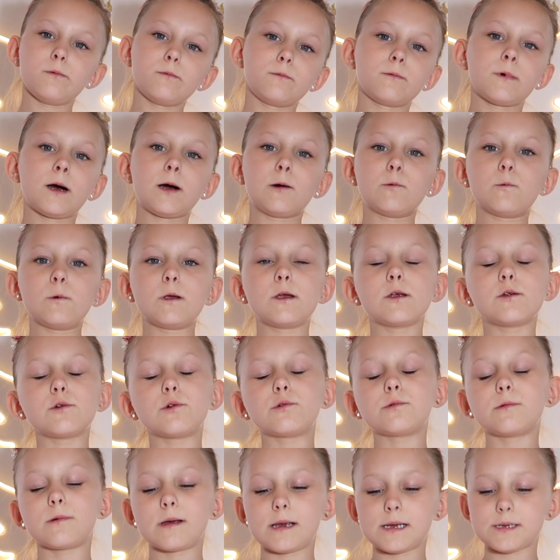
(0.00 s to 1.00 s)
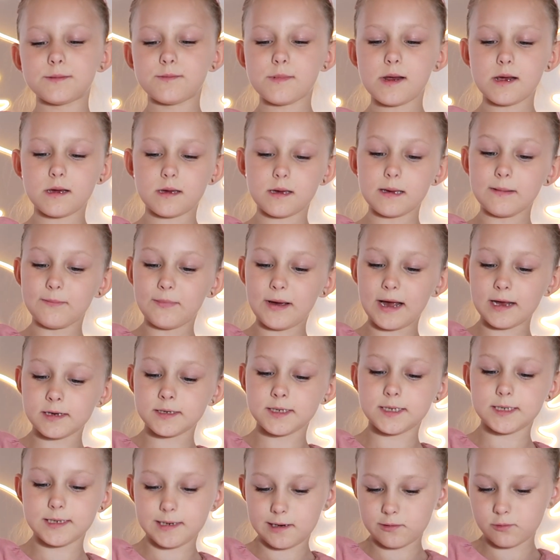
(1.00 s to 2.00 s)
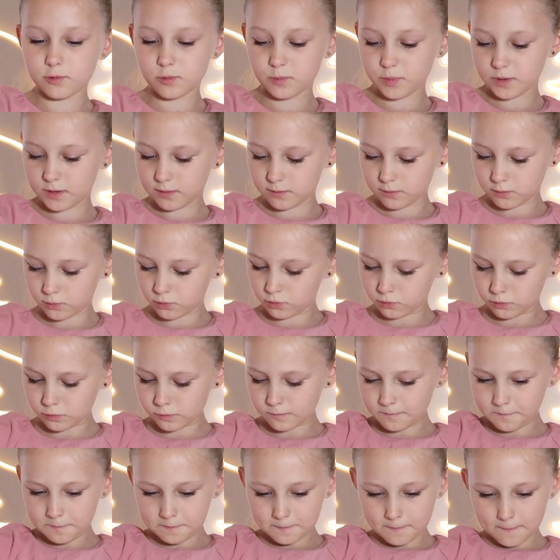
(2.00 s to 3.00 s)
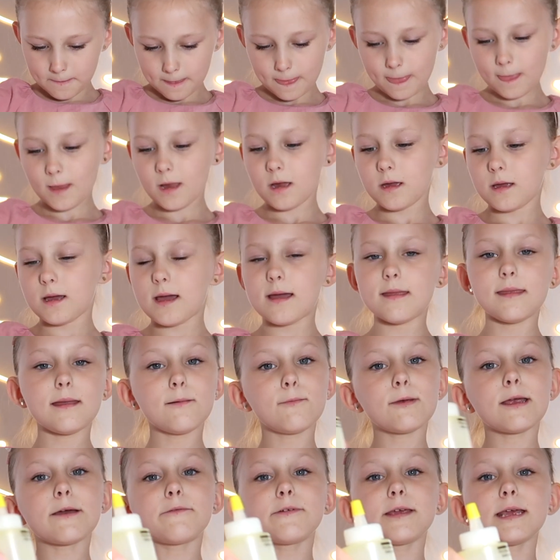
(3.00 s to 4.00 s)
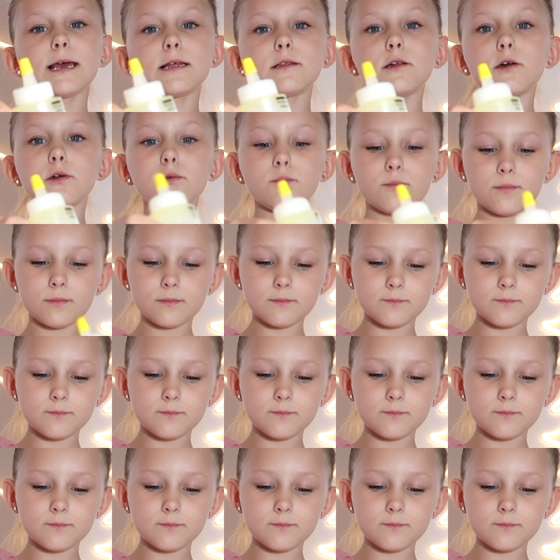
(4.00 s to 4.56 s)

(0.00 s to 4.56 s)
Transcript: Well, we can always make it pastel a bit more. And then we have a yellow.